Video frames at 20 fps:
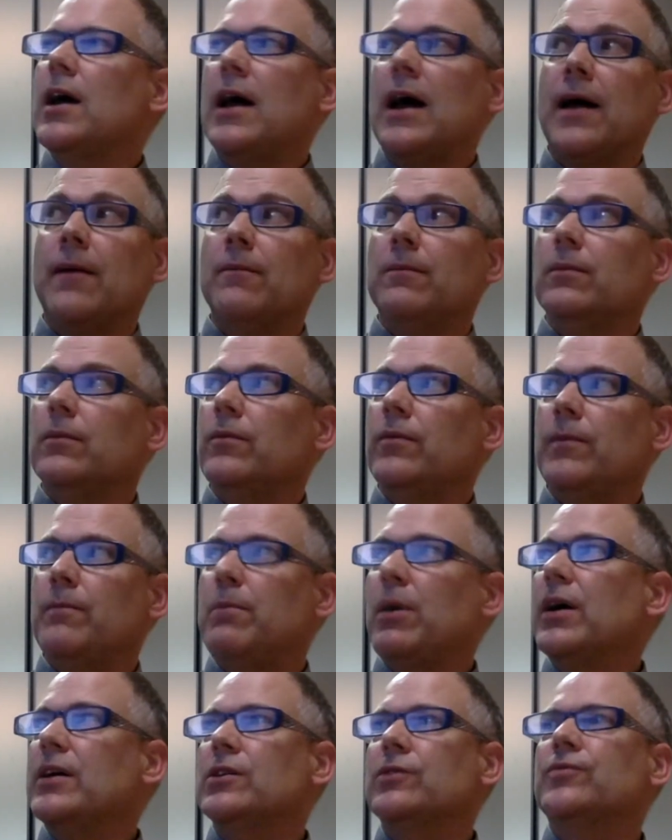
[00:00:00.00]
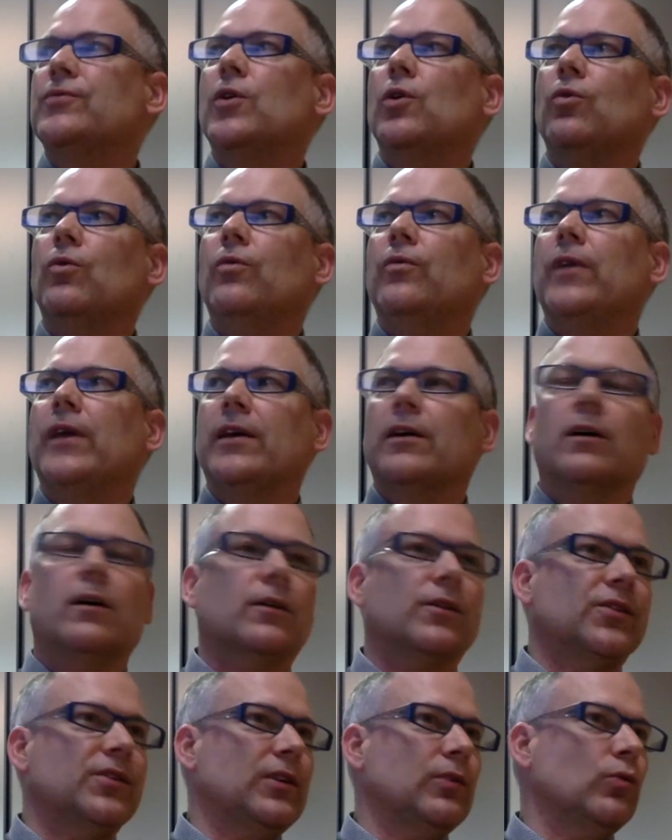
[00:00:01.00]
and by default, they
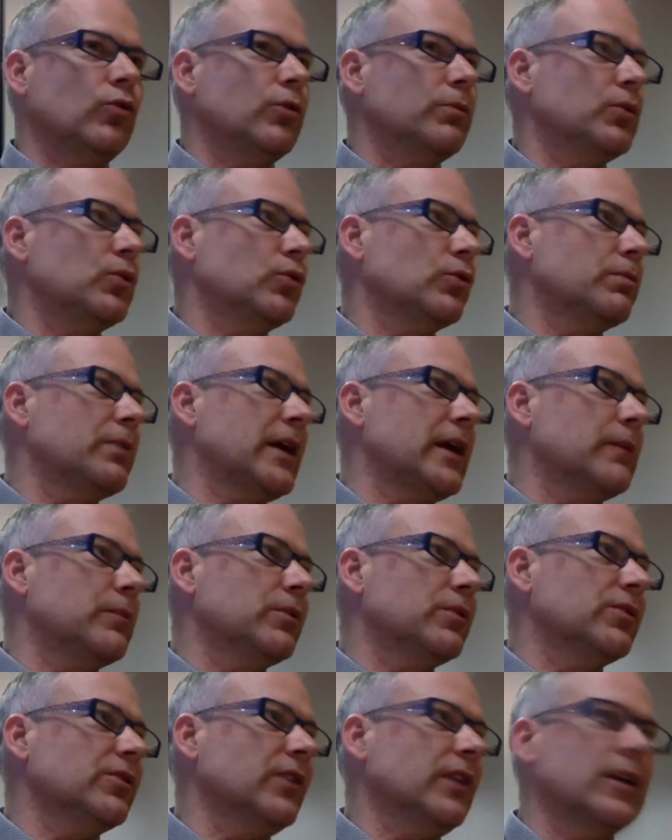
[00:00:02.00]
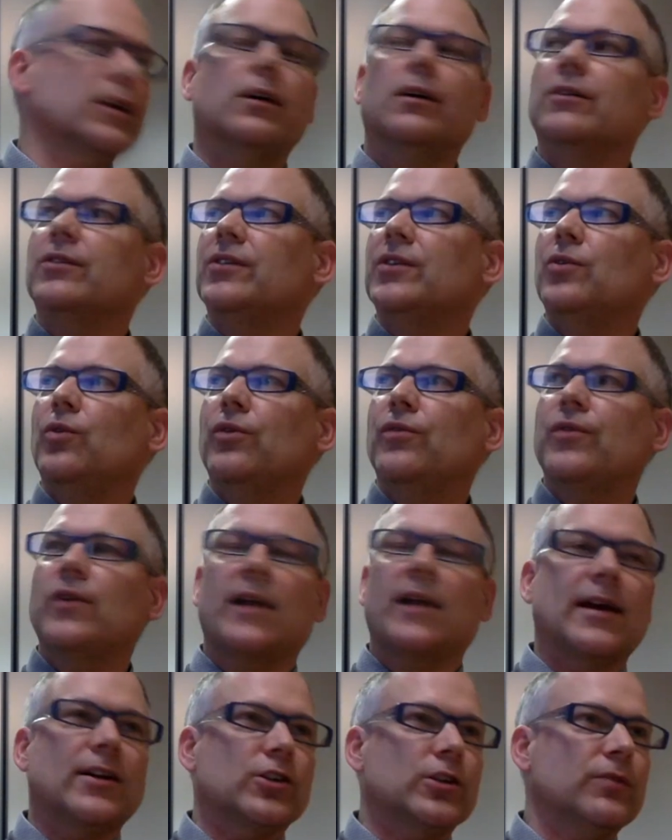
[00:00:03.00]
can't see all the board papers and they can't see all the
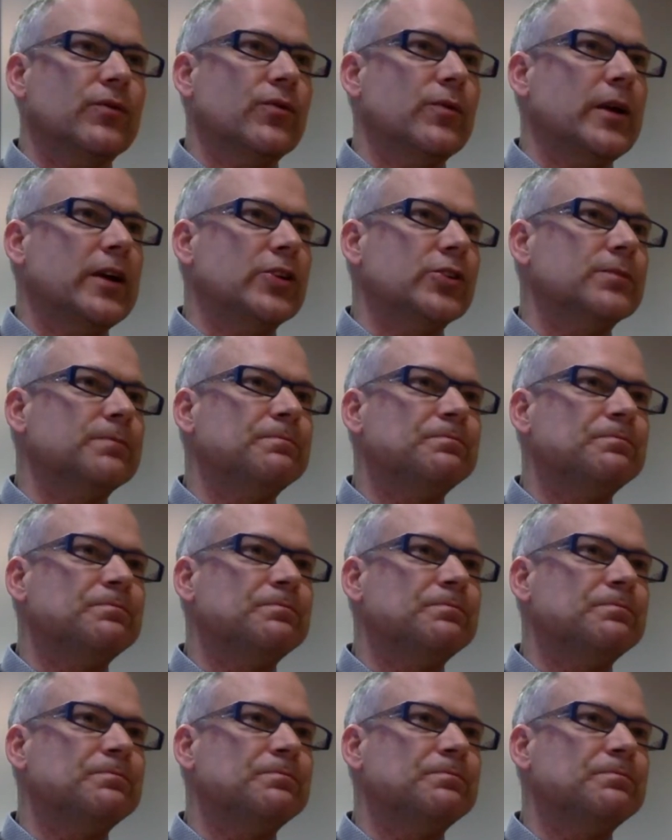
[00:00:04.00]
financial information.